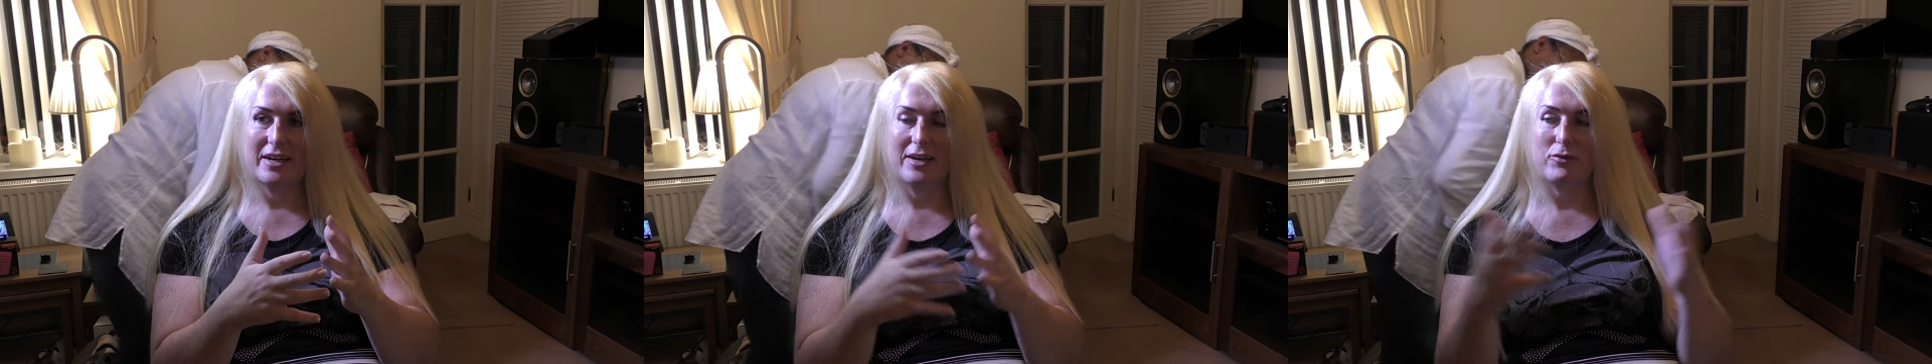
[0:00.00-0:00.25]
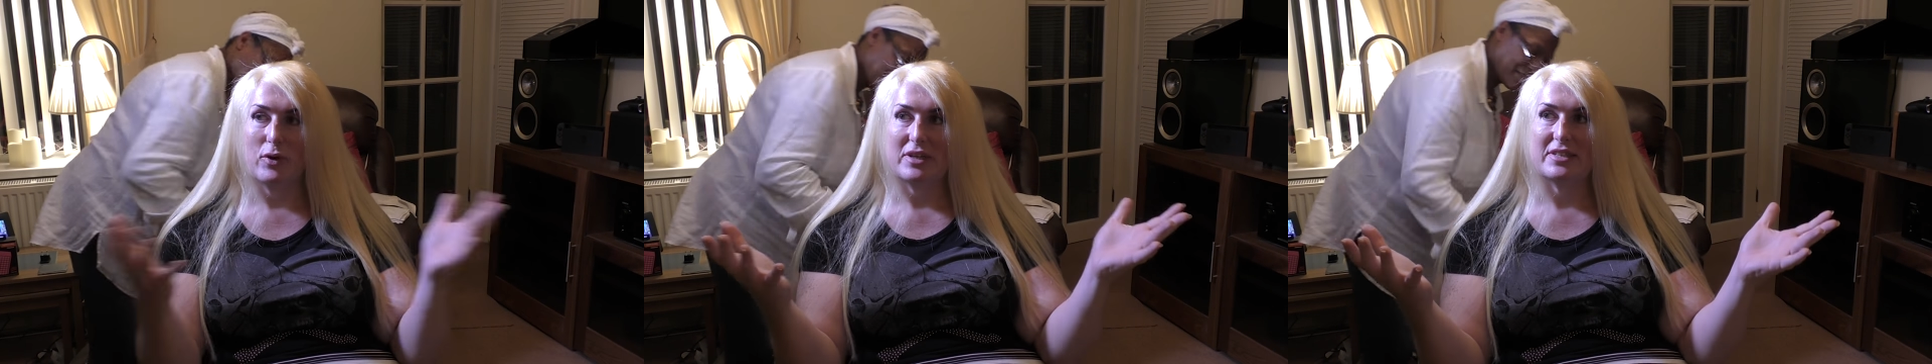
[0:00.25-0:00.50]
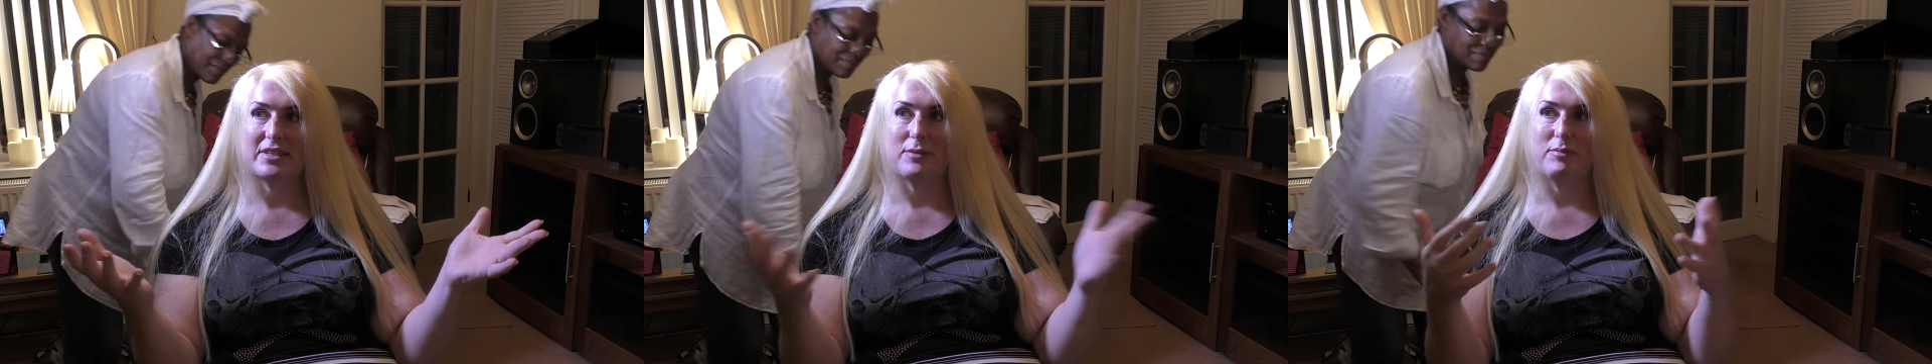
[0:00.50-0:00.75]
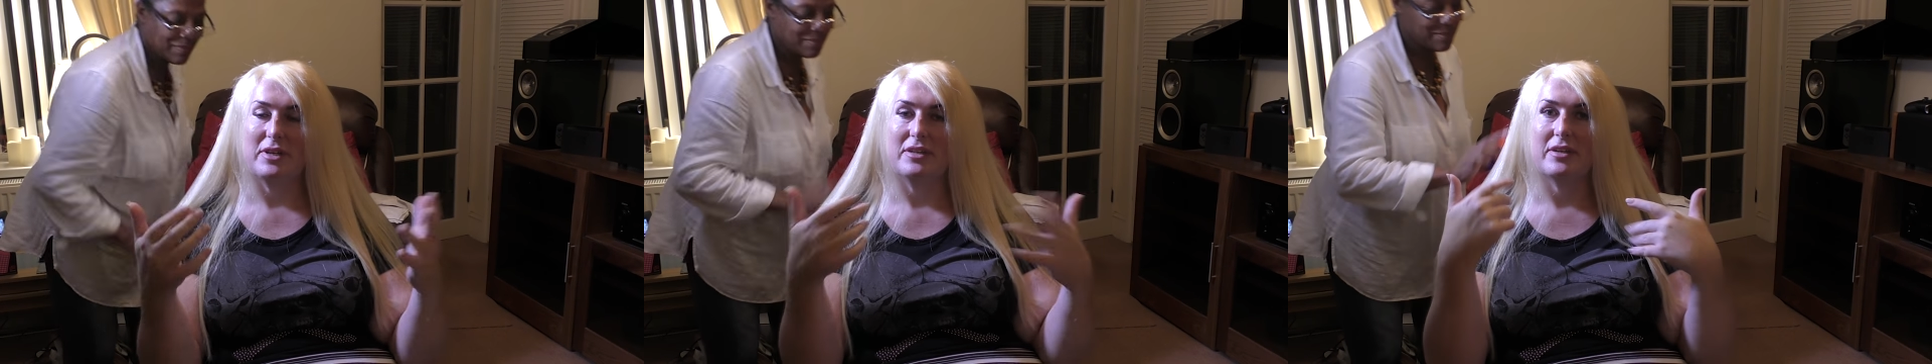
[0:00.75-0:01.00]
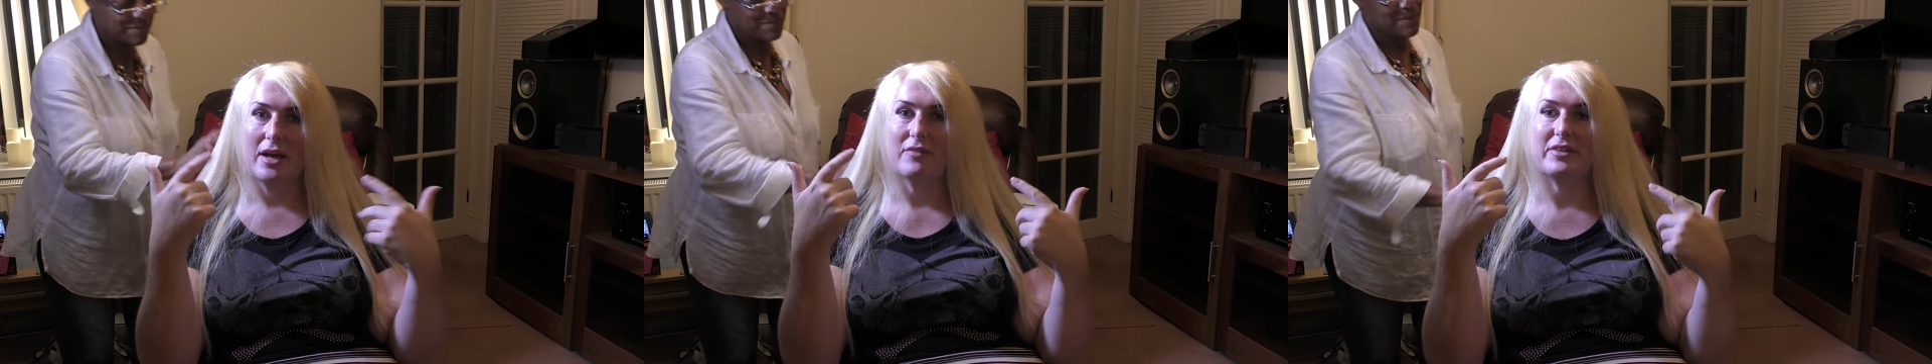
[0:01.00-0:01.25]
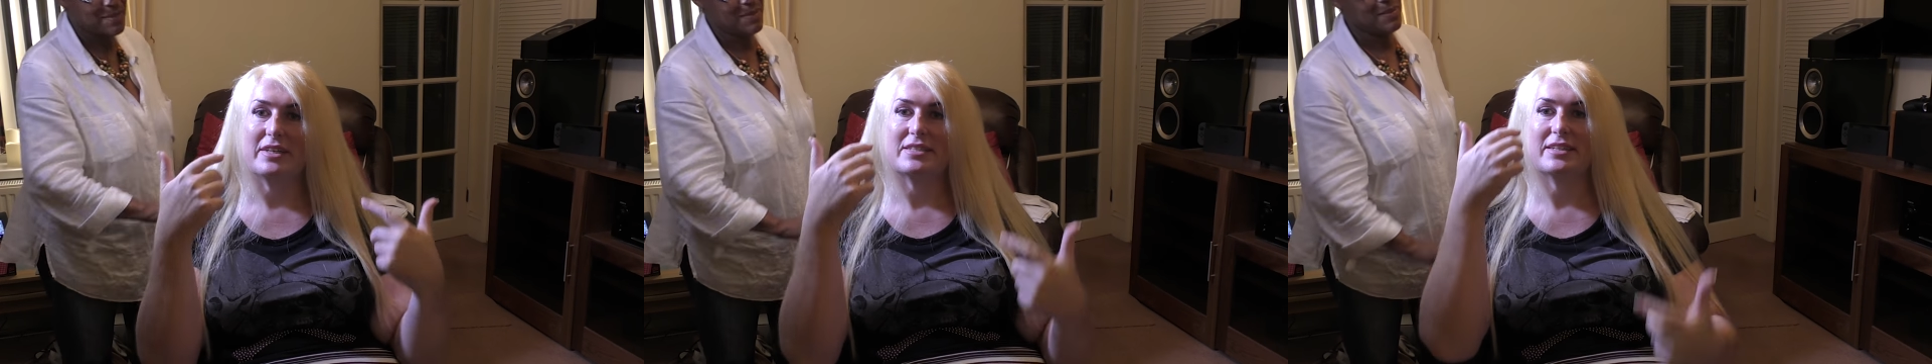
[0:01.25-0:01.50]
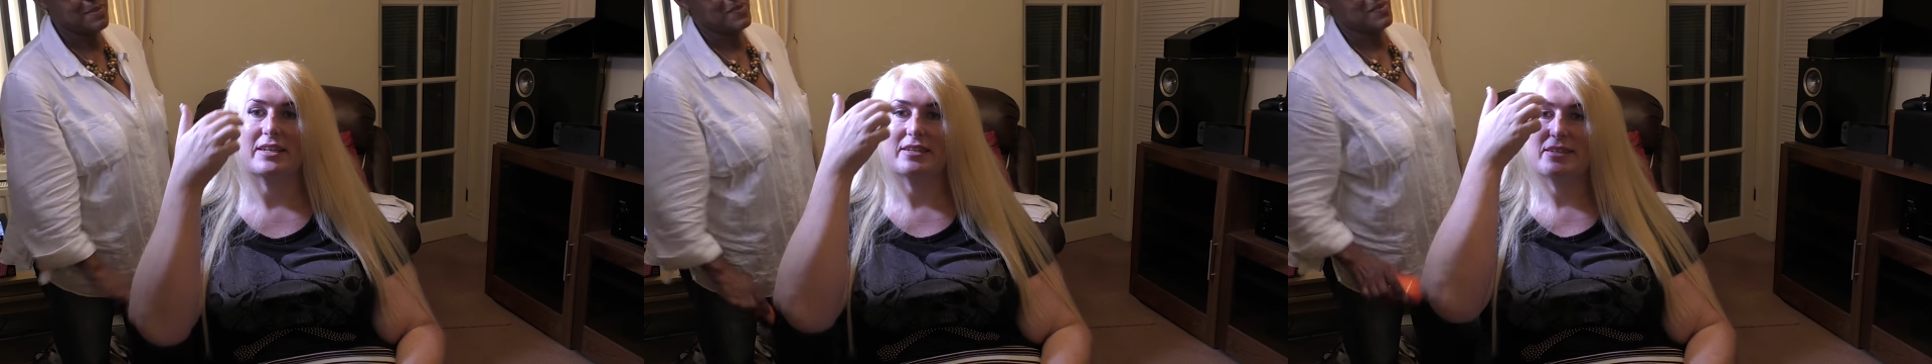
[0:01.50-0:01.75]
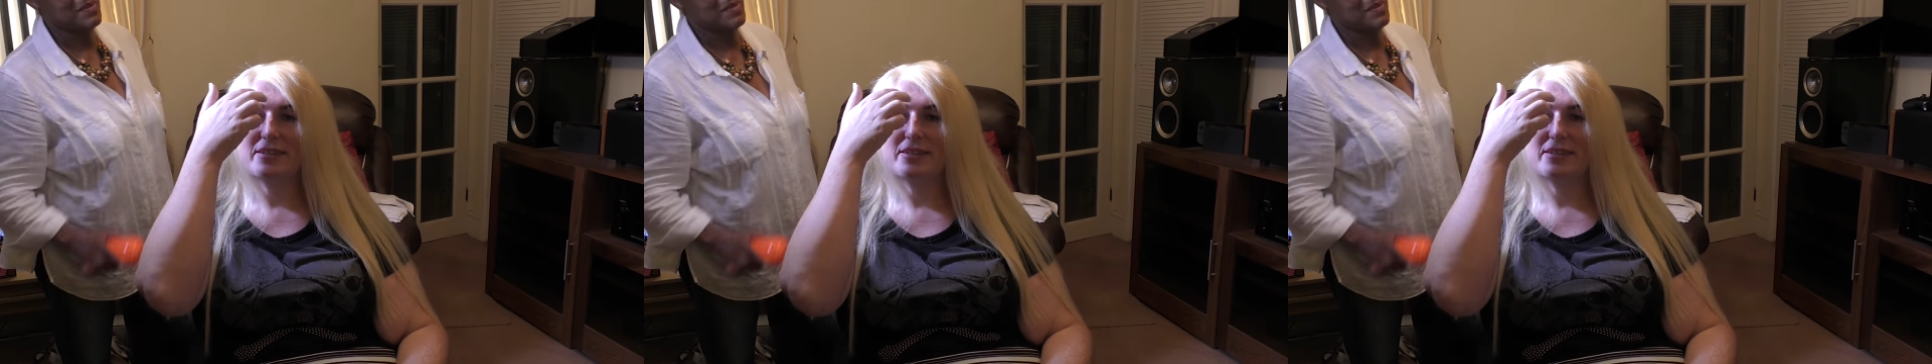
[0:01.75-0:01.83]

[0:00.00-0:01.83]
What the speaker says: if you hadn't seen me having this done?